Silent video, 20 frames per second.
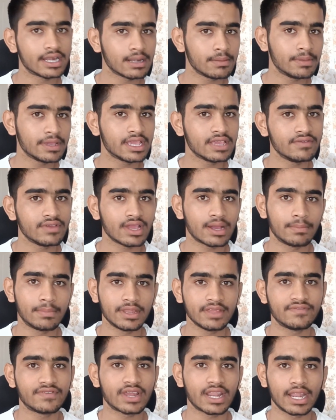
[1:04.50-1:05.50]
it'll be giving a
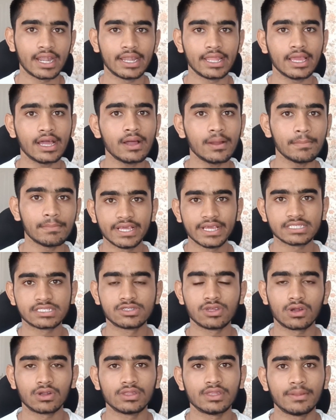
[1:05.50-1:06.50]
briefer idea
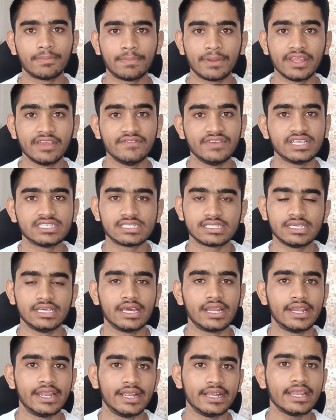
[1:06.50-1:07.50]
based on the previous
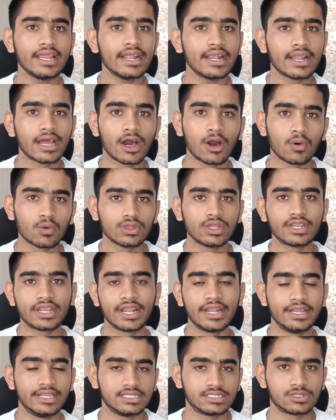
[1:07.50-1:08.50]
year data and how the
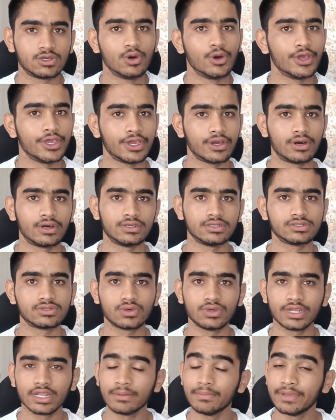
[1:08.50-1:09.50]
trend is going on.
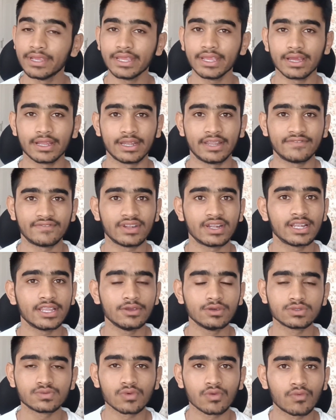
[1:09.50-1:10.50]
So it'll be definitely
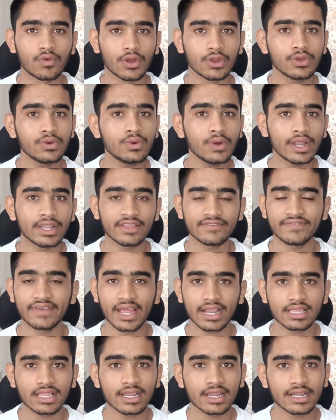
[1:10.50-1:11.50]
useful for you, and the
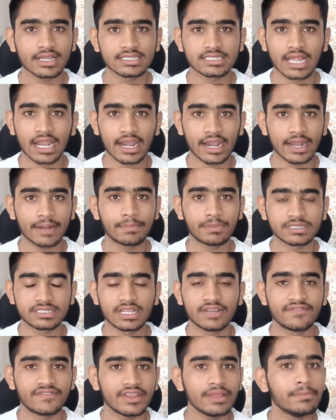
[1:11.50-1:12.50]
fact that it is
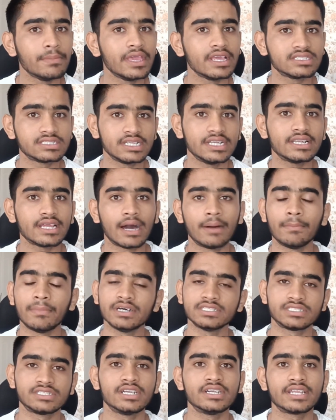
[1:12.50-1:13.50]
100% free makes it a
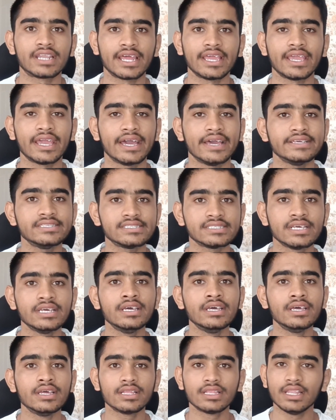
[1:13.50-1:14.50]
must try, guys.
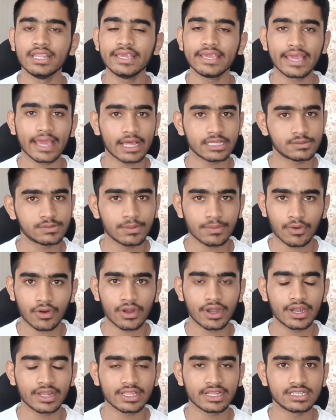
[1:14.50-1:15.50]
The link has been
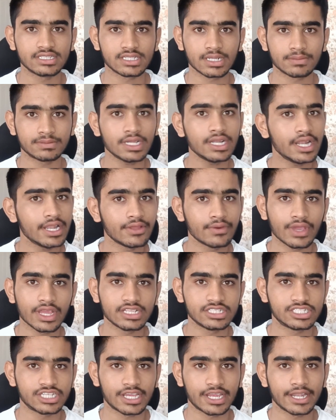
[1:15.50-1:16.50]
provided in the description and you
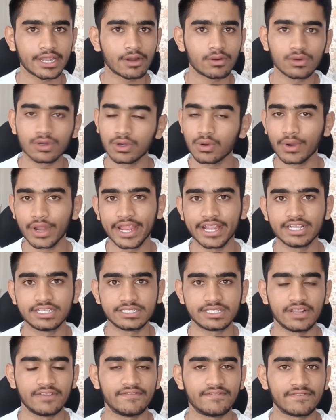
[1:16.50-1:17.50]
can check it out today
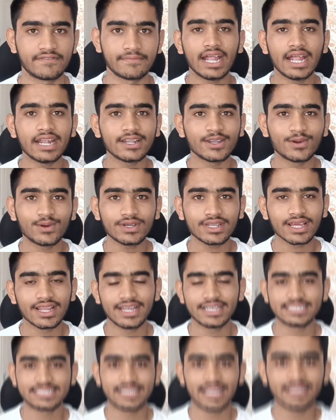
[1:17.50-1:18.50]
itself. With that note, let's